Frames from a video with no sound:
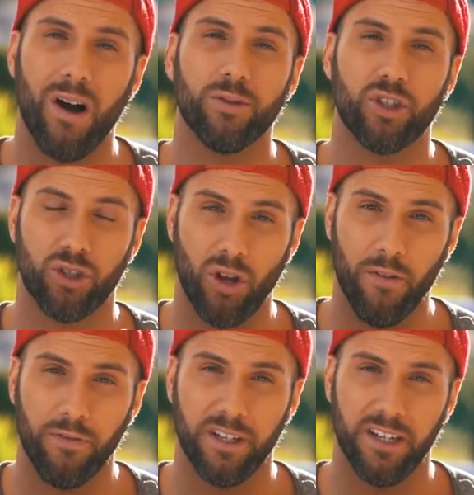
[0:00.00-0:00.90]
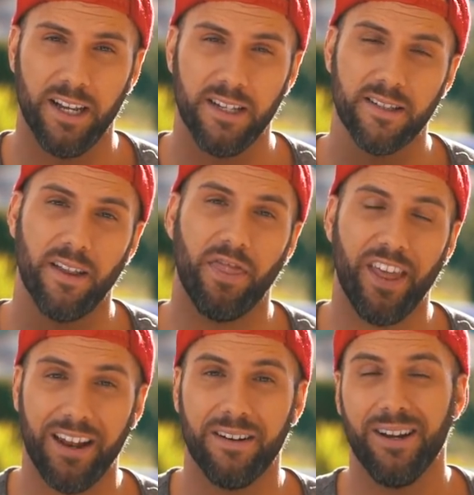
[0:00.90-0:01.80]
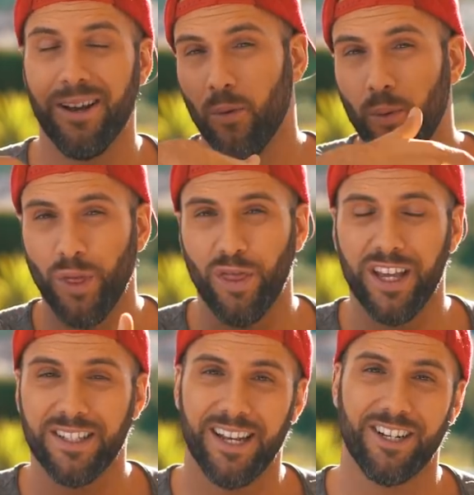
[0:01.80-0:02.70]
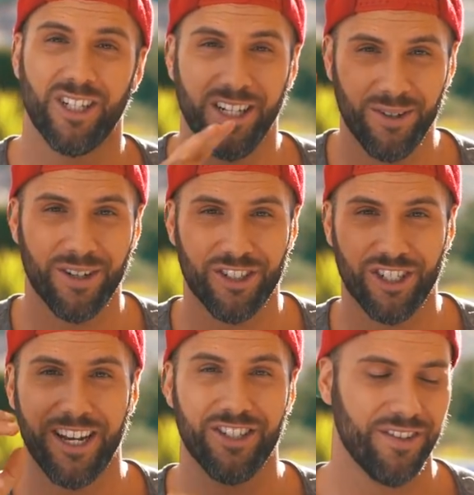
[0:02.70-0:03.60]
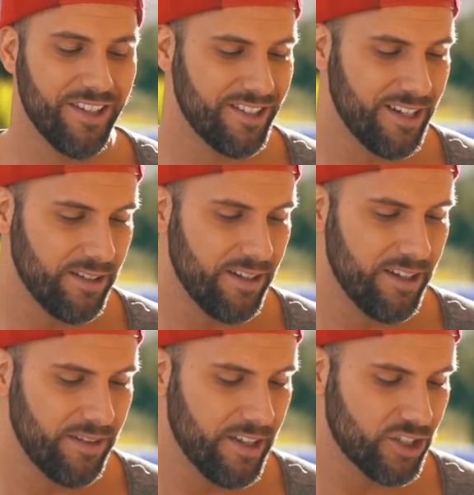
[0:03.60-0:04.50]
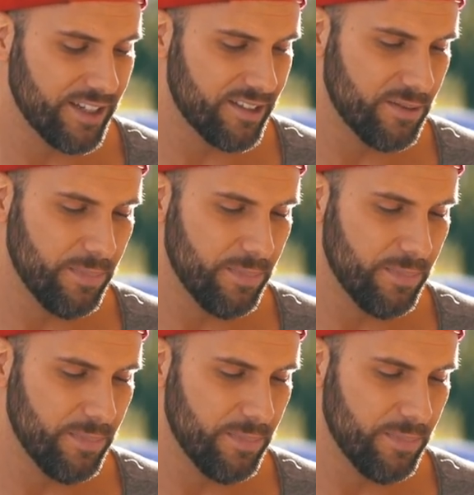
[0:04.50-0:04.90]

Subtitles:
or how soft it is, and then with this actually you can change the shutter